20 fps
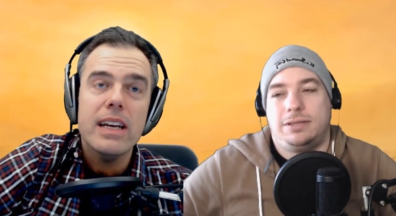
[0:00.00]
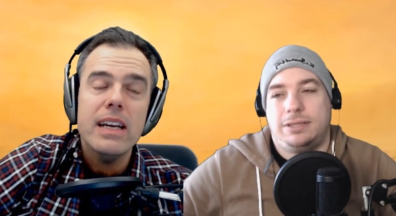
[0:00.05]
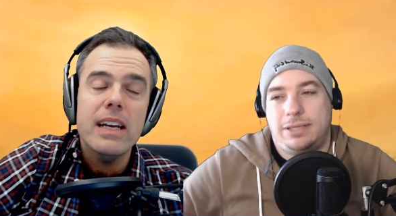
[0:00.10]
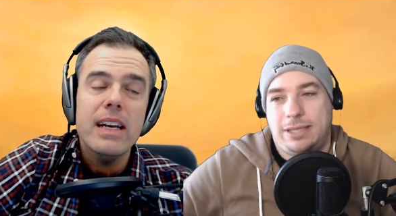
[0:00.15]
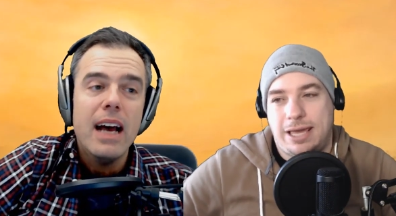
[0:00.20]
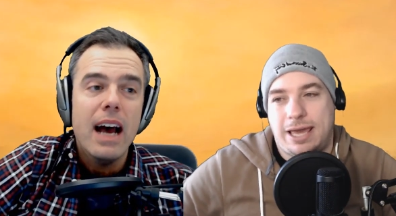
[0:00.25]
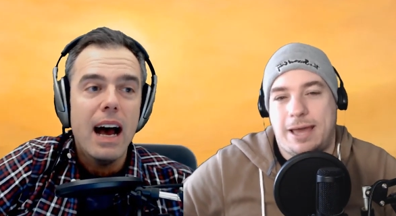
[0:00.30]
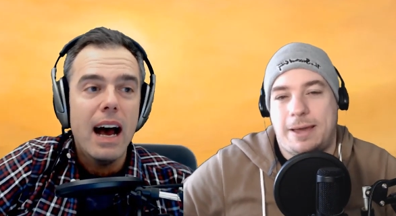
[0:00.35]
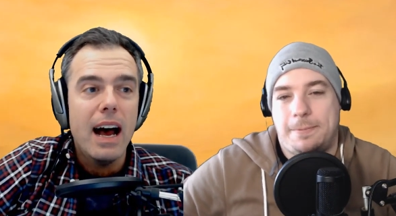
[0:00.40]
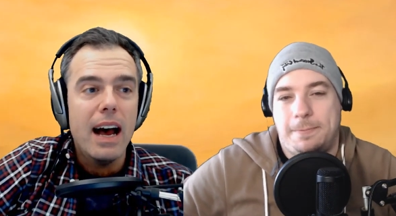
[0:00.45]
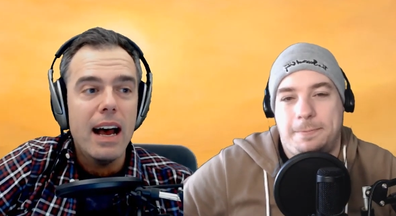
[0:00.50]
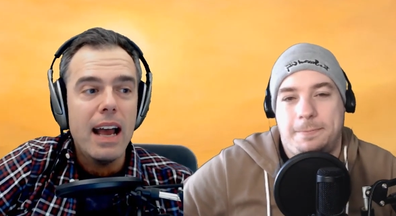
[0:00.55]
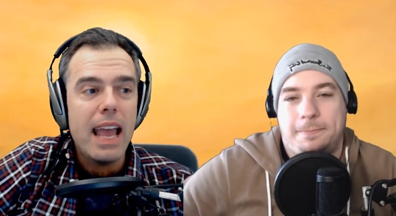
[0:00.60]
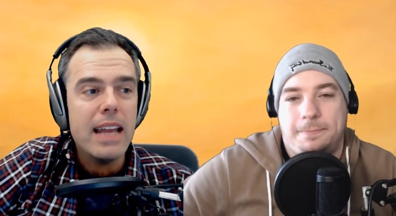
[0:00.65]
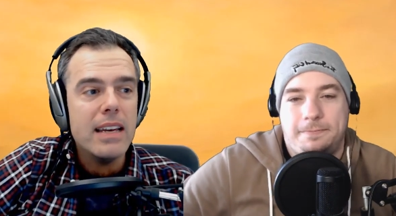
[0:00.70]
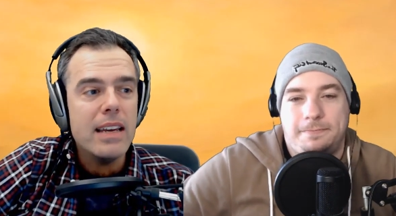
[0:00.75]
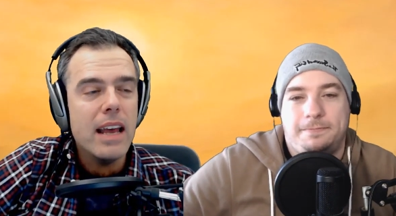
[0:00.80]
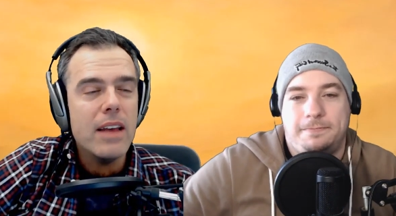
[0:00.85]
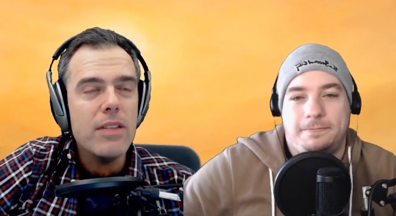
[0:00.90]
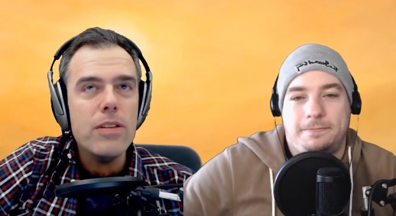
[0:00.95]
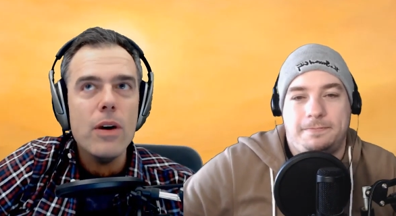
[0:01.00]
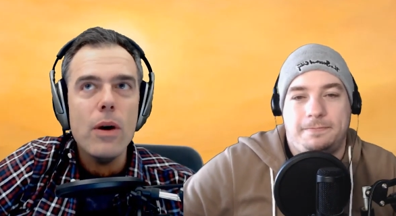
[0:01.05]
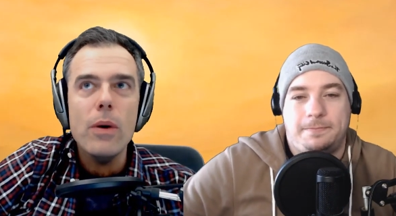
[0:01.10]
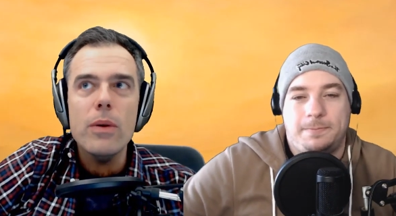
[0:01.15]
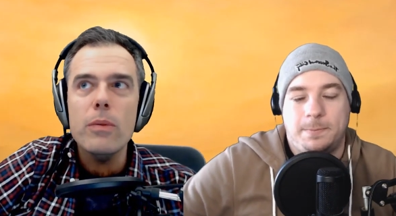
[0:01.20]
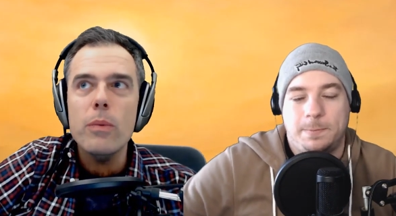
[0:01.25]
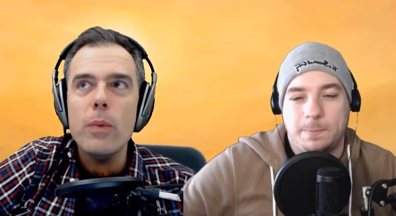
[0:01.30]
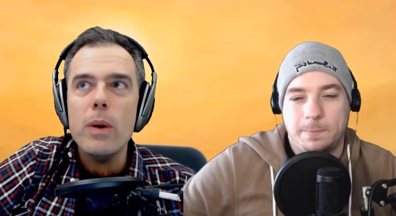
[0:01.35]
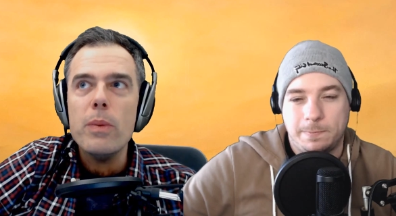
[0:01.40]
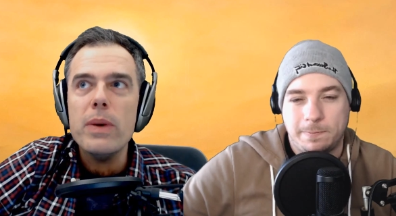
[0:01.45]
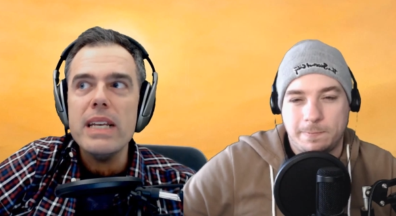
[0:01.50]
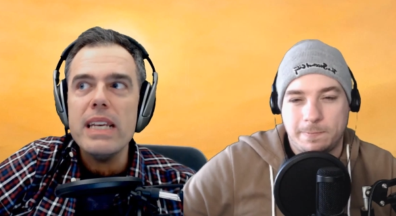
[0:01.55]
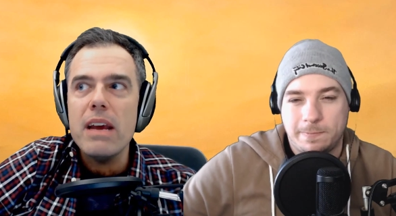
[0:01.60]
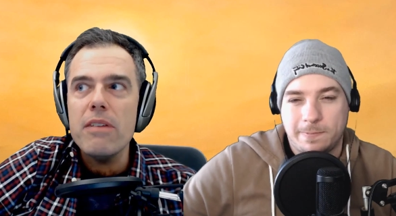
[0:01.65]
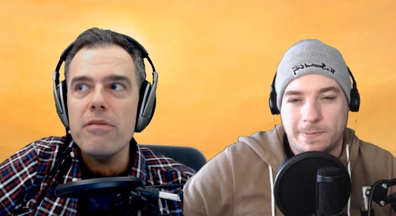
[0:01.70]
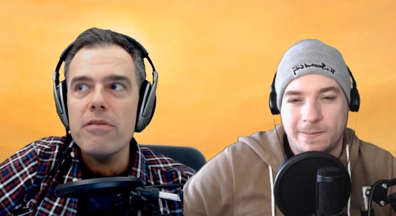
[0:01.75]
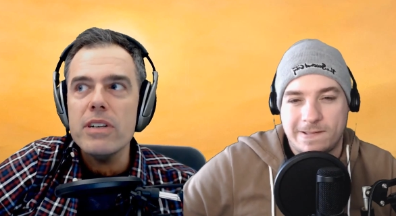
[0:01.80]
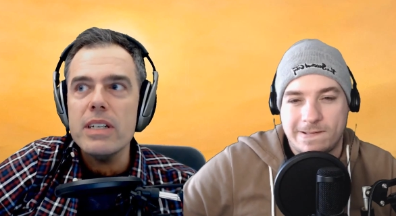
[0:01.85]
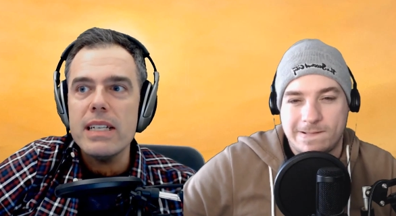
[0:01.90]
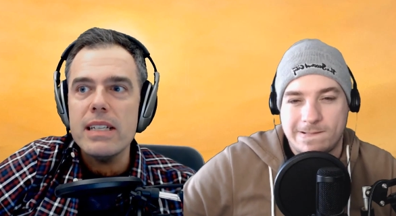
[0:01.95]
Speaker 1: Yeah. Uh, and the what we
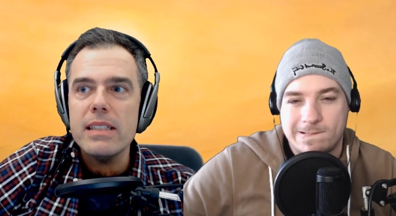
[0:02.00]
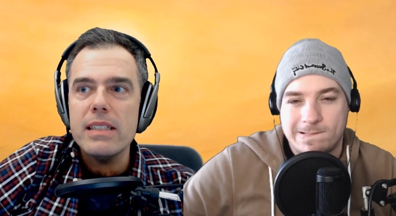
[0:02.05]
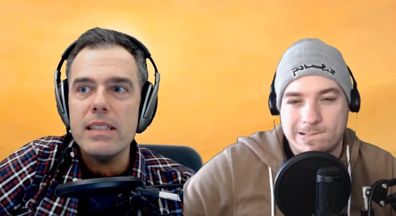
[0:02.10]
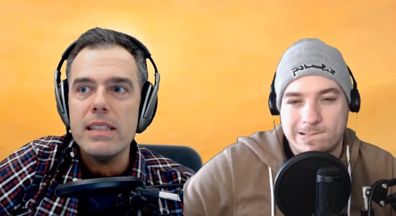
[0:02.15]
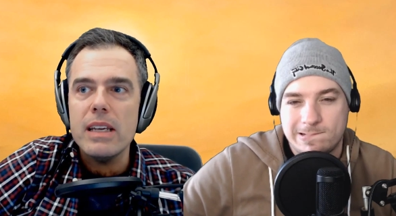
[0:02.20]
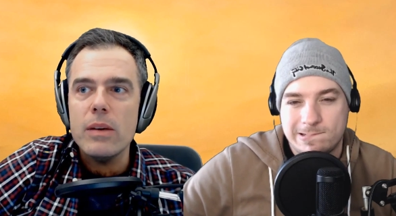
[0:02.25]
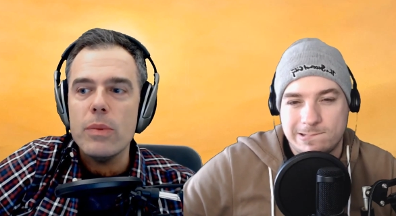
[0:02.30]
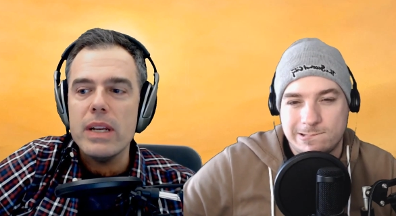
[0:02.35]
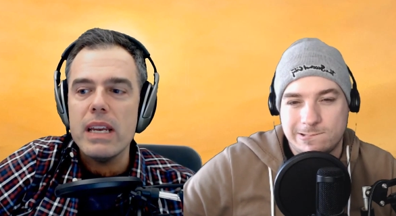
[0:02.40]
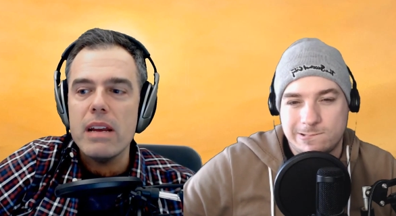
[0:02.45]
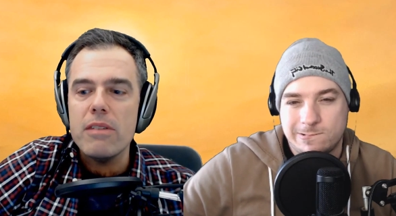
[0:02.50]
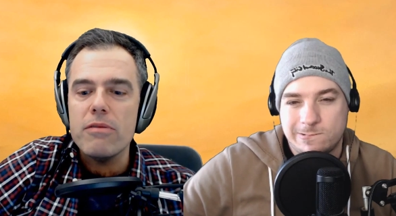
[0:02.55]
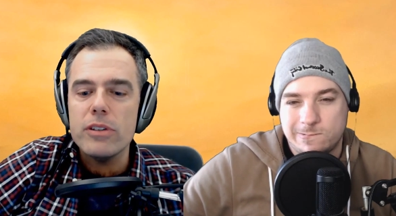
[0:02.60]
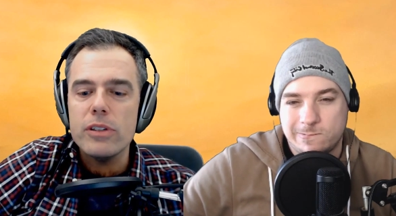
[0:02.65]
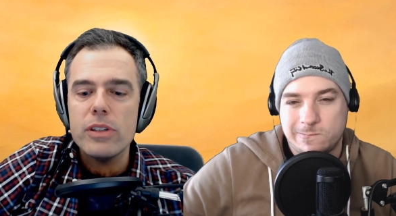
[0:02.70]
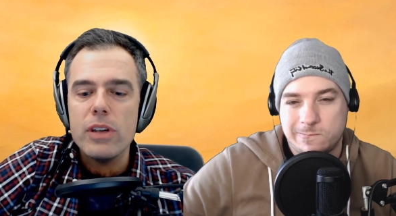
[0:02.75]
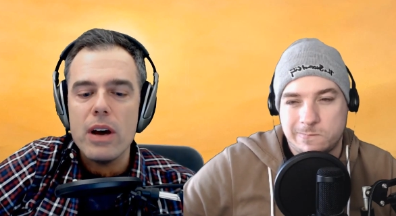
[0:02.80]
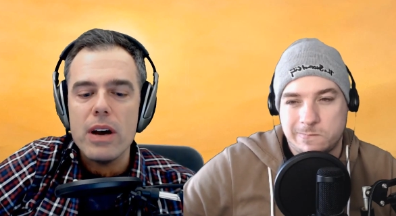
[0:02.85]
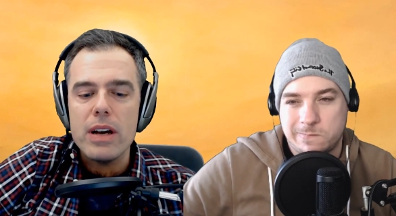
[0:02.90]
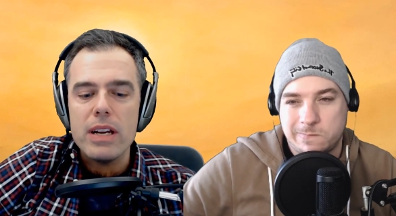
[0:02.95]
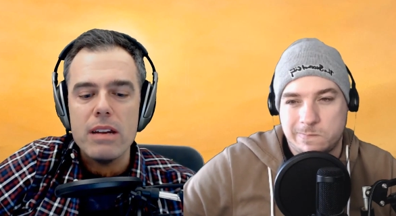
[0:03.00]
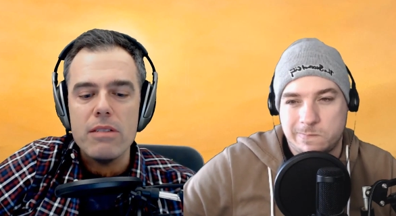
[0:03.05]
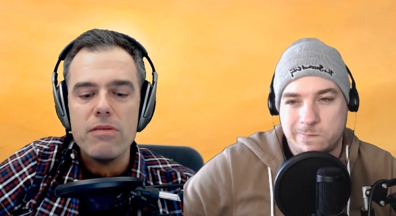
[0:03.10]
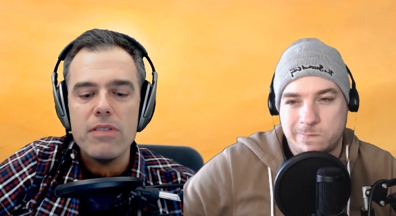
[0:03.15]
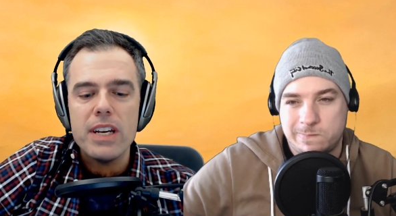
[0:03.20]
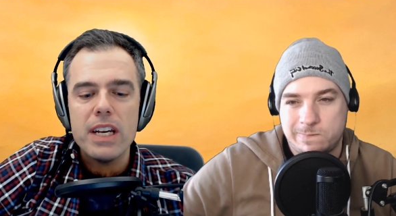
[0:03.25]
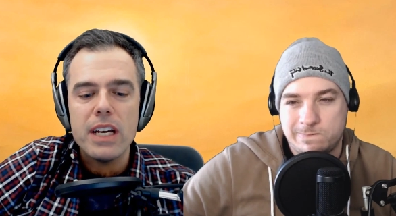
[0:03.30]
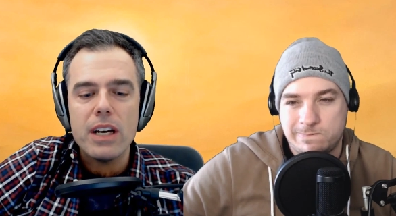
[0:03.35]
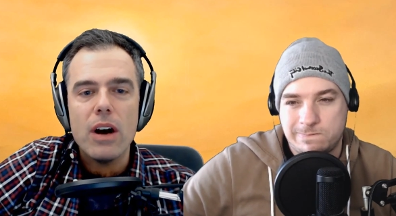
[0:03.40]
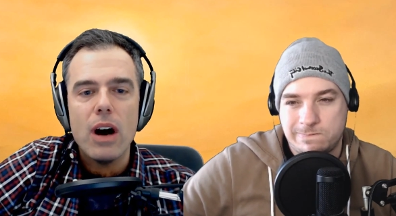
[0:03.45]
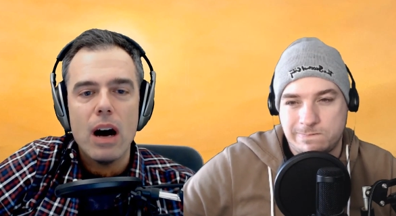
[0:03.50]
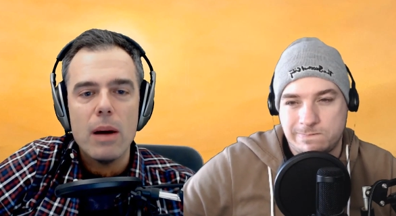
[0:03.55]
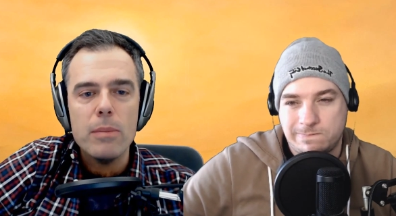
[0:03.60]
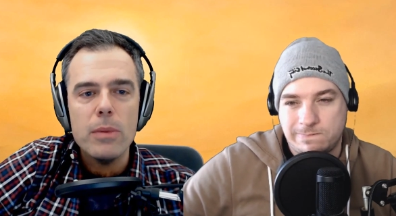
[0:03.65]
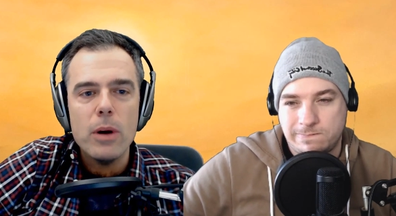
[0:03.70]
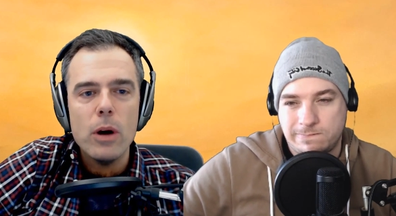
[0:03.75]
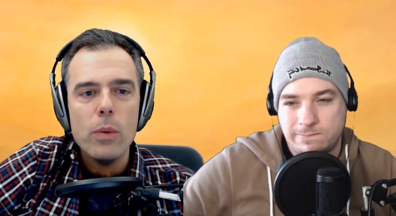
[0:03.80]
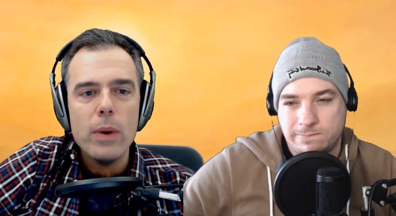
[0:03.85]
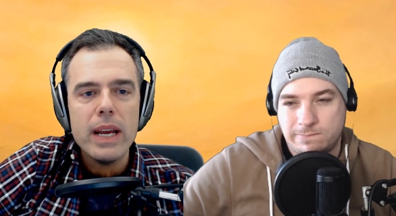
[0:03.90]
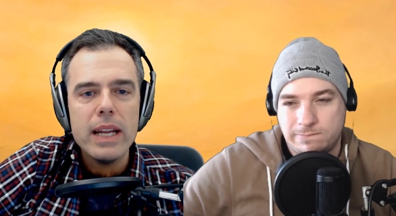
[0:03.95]
never did see, we never saw an infinite
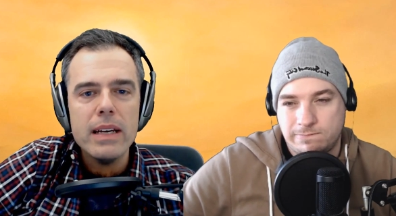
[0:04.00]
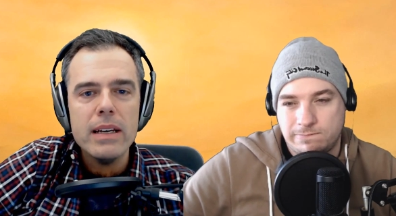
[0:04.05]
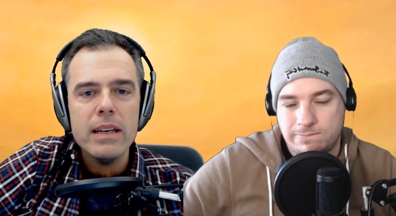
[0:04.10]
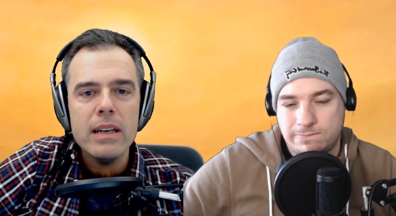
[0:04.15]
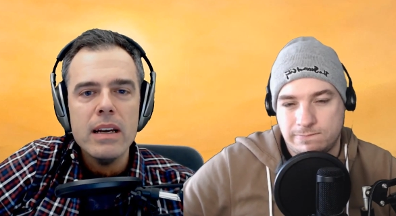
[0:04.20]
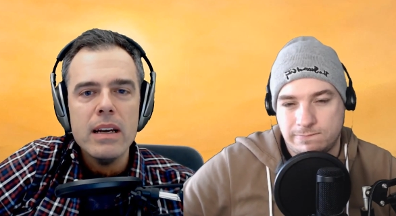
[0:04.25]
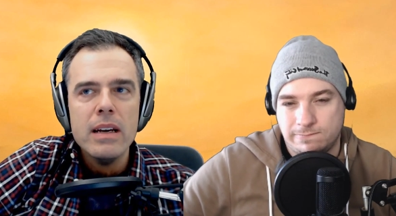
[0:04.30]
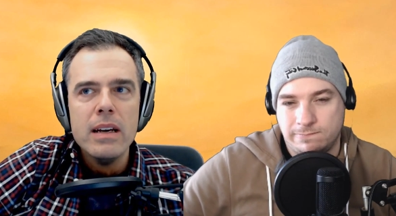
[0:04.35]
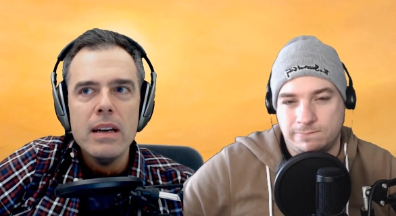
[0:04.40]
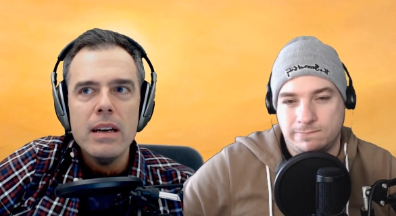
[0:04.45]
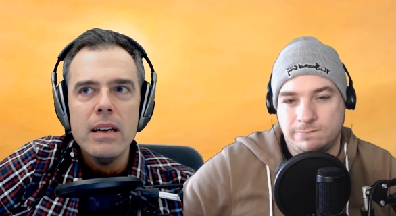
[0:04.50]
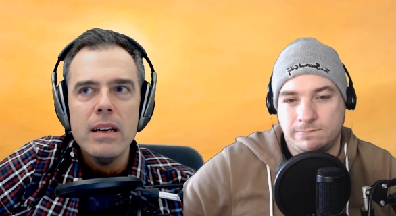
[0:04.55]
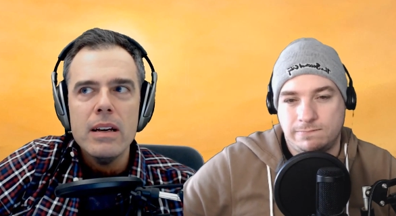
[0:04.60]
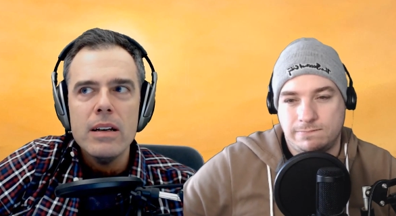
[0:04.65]
combo win. Mm -hmm.